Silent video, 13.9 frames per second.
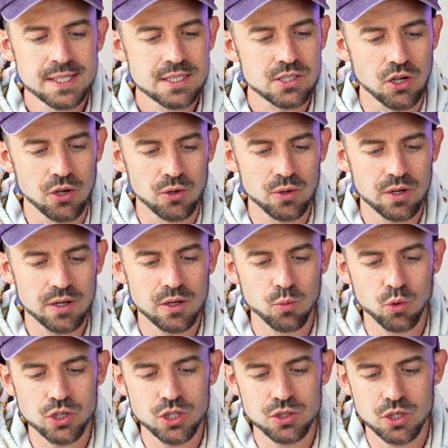So
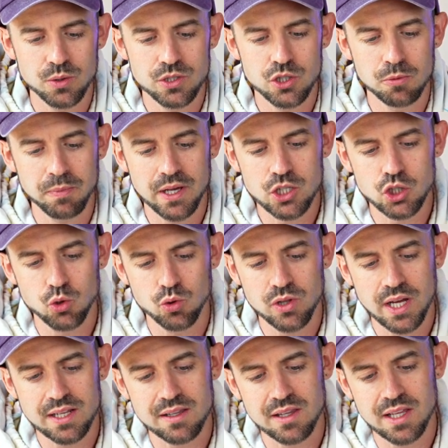what you do is you make sure
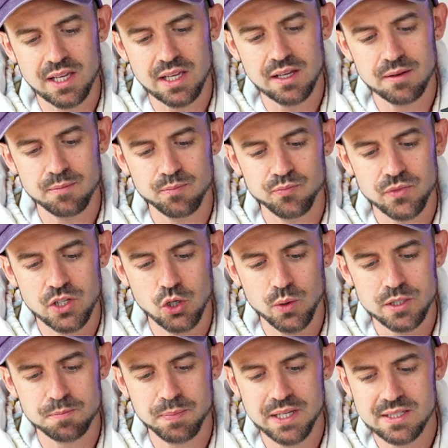that the
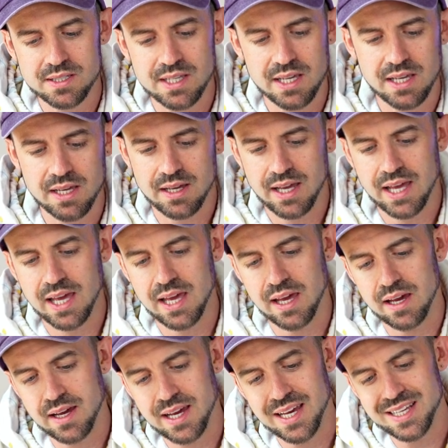USB-C
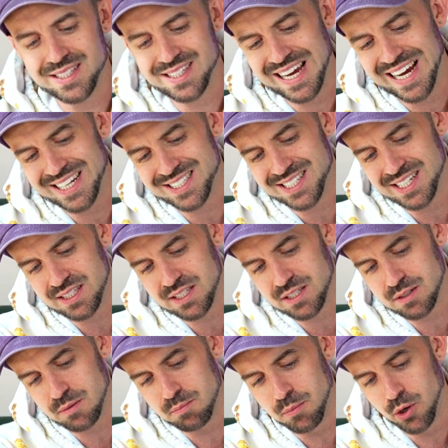here is at
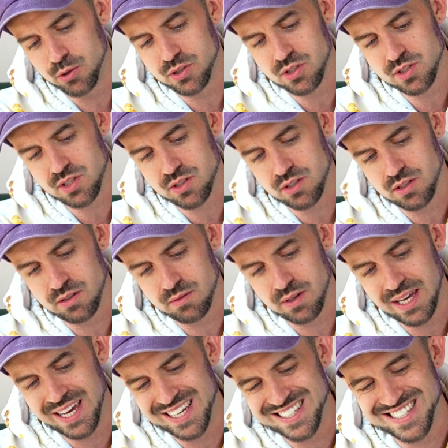its most
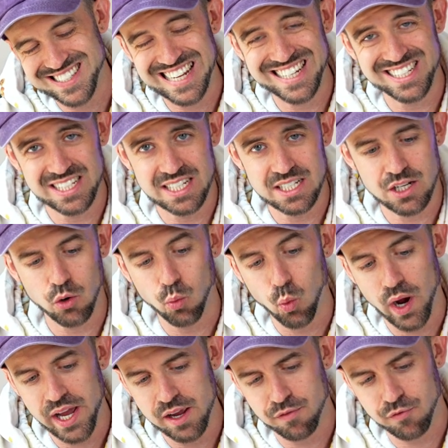extended
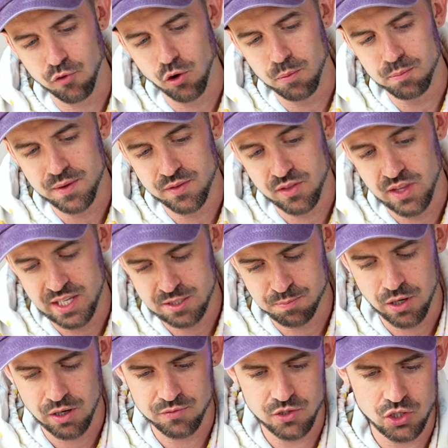away from this
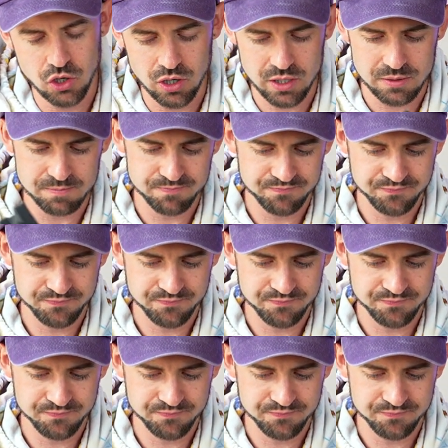part of the dock.